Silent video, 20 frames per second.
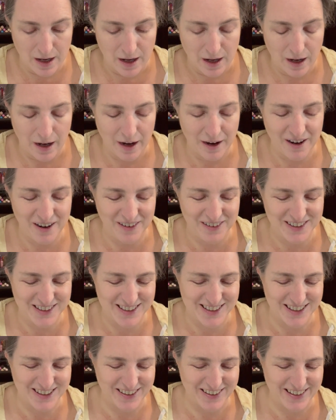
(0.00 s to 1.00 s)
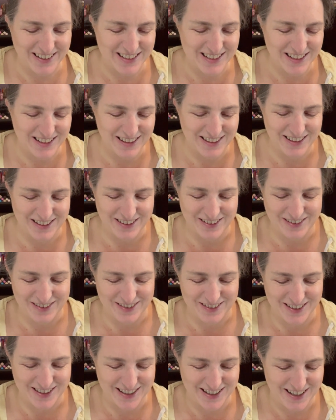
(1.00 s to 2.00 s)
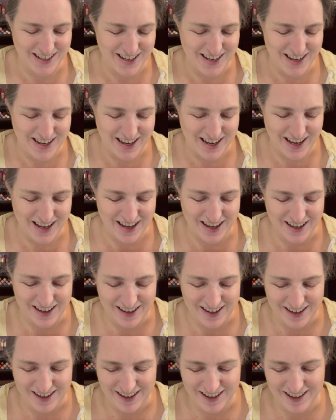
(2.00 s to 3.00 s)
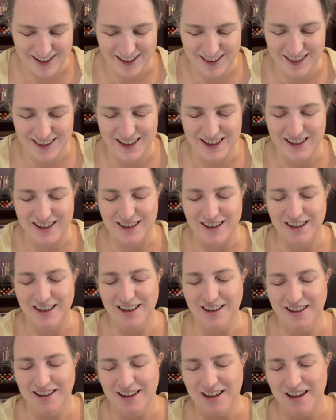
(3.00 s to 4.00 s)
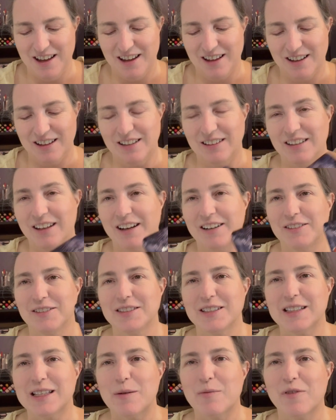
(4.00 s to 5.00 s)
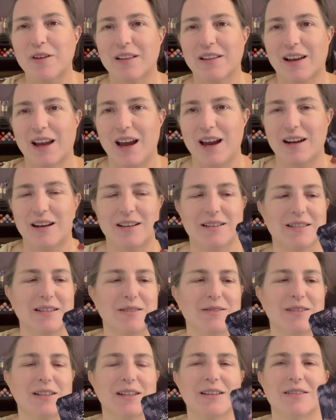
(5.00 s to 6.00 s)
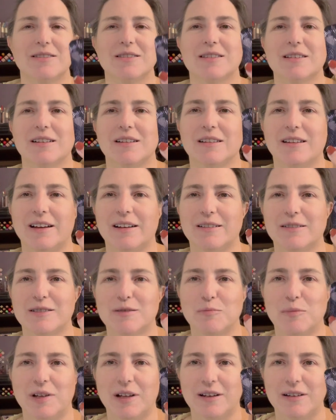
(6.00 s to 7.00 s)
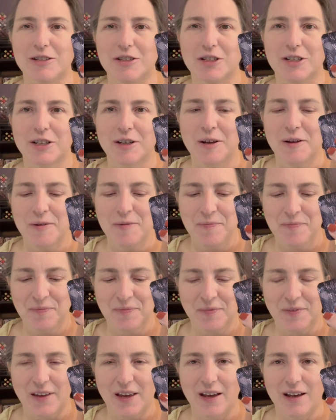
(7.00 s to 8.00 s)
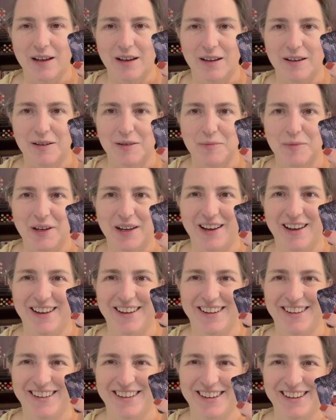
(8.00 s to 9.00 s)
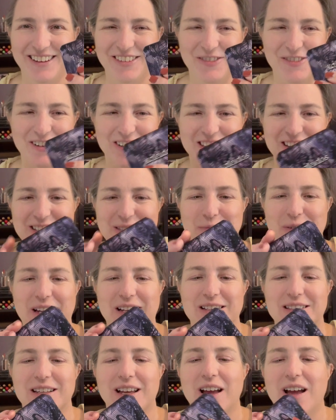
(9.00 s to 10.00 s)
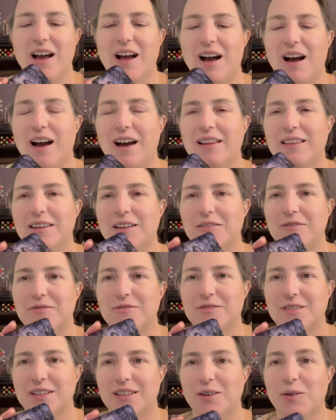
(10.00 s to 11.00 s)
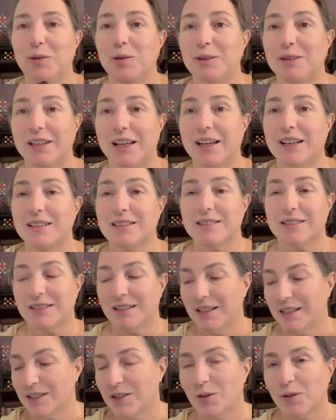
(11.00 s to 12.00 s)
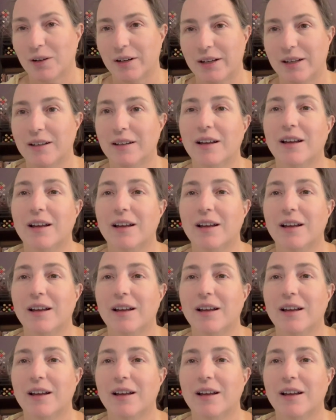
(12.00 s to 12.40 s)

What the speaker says: I was going to use the Kaleidos, since I'm feeling 80s, I was going to use the Kaleidos blush for this because I love the whole lace, and it totally,